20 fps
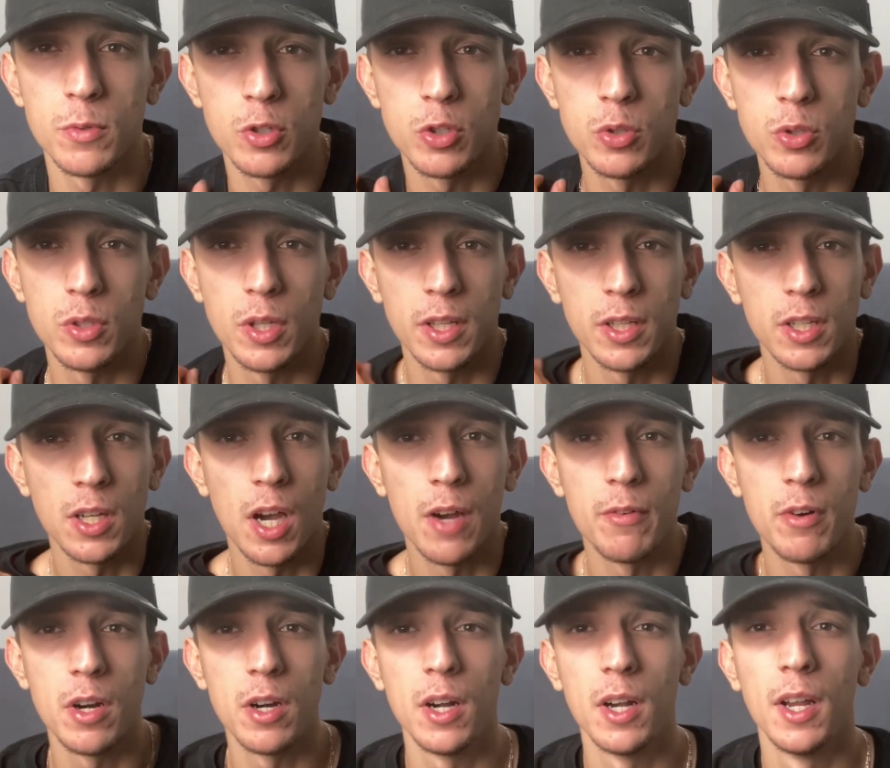what should I
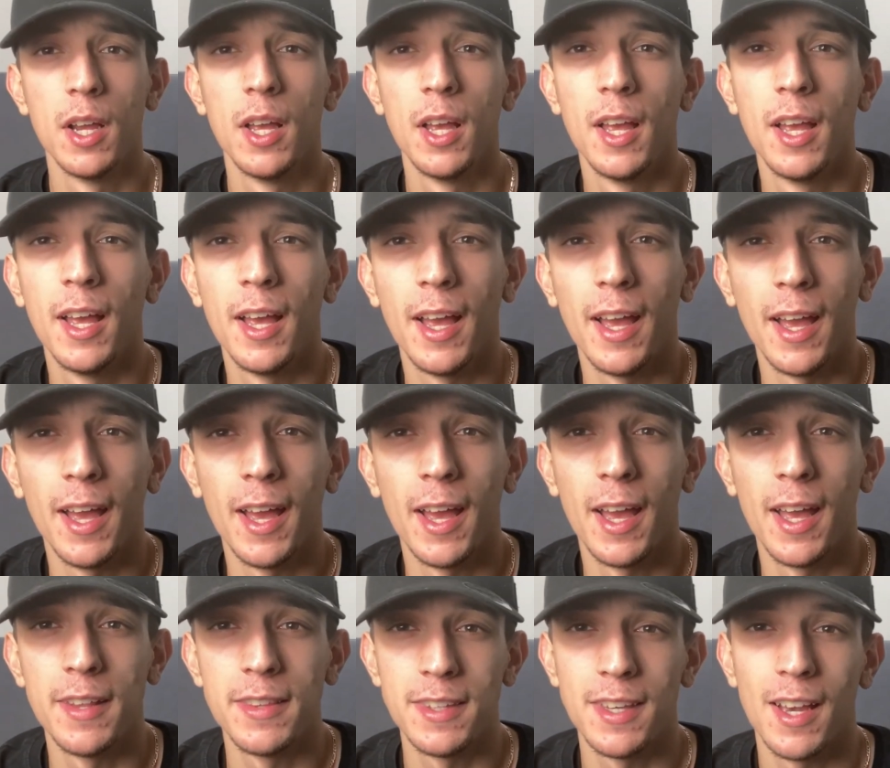cover.
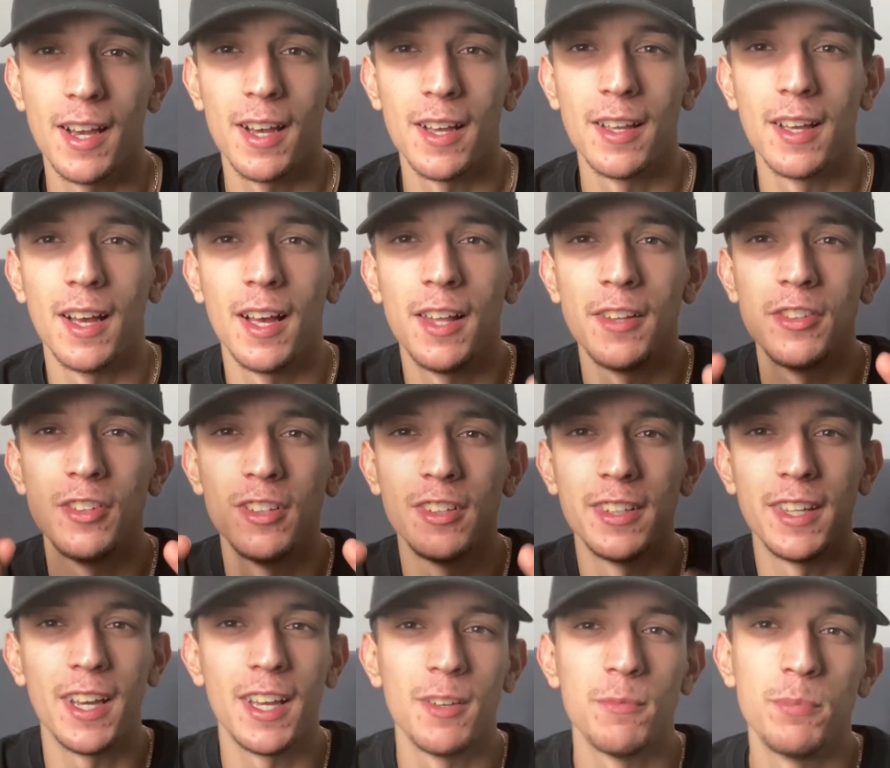And yeah, until
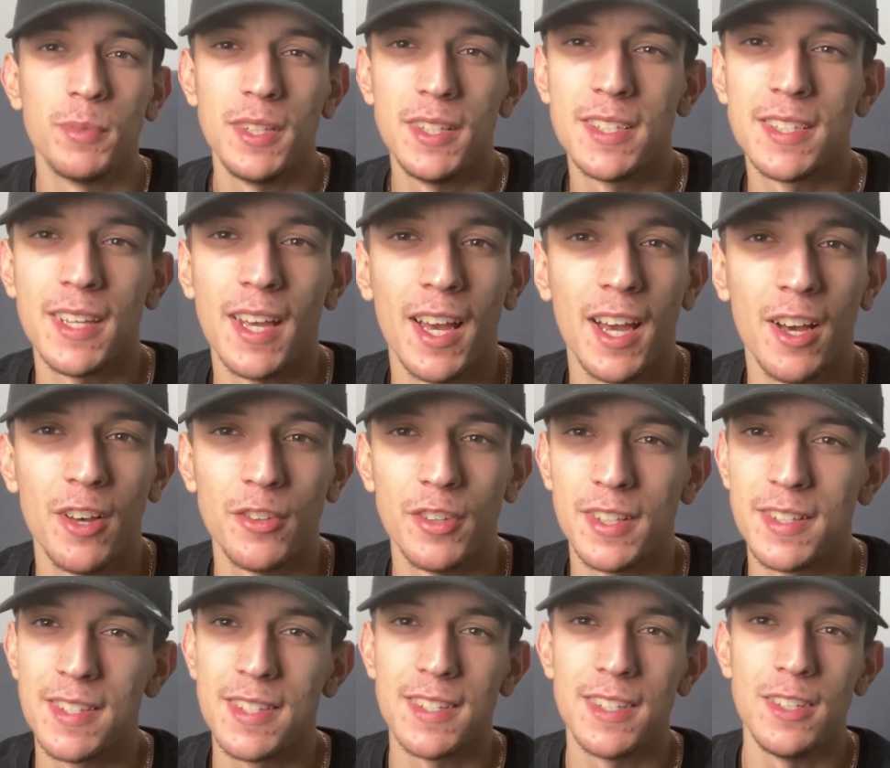then, peace out
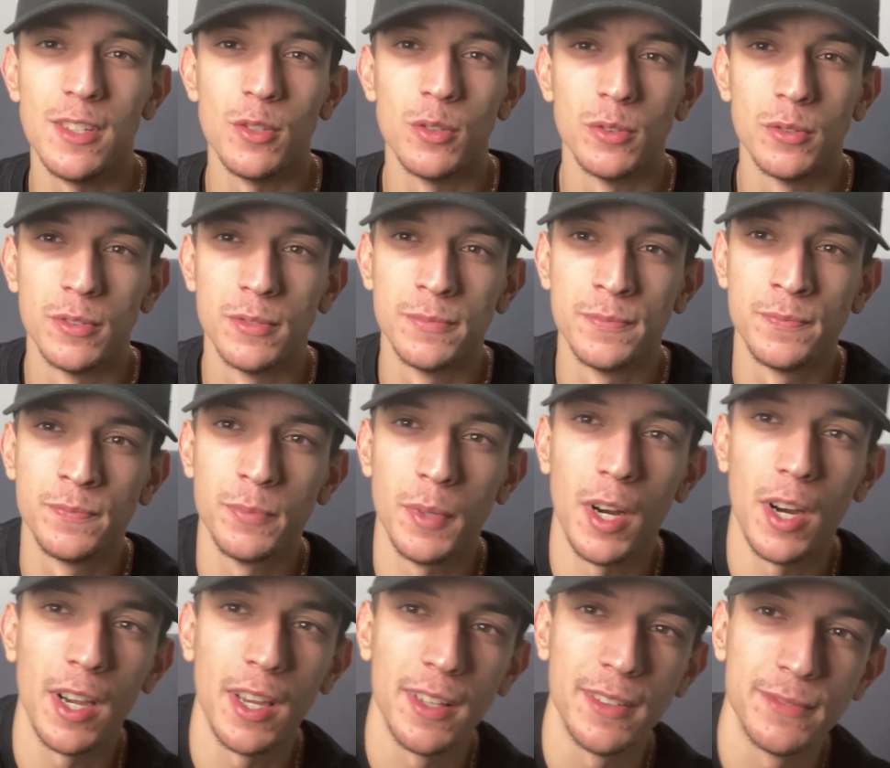and see you.
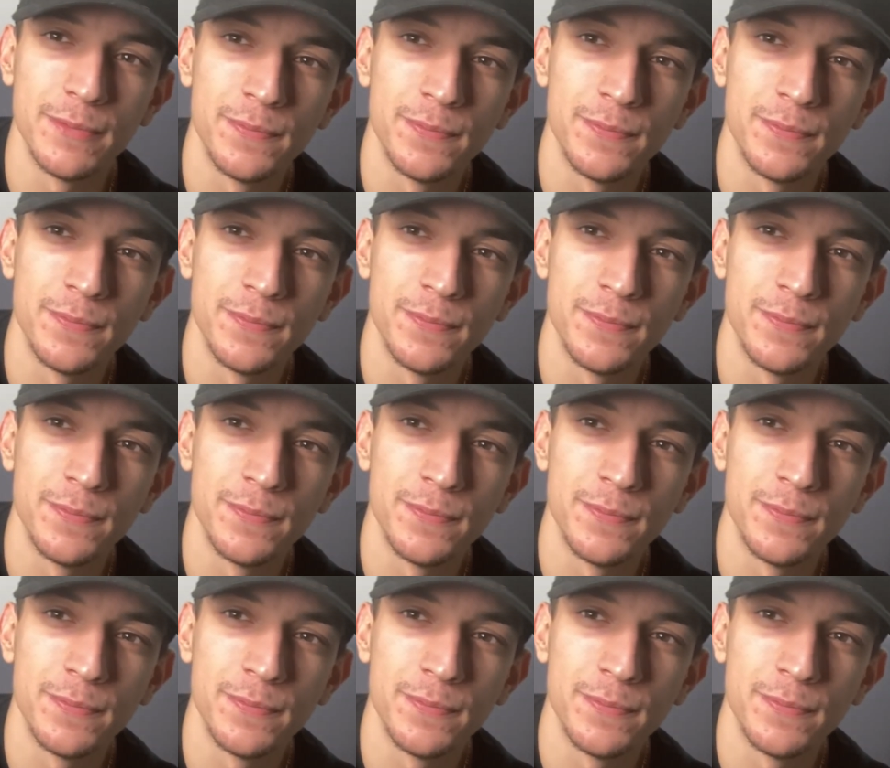Bye.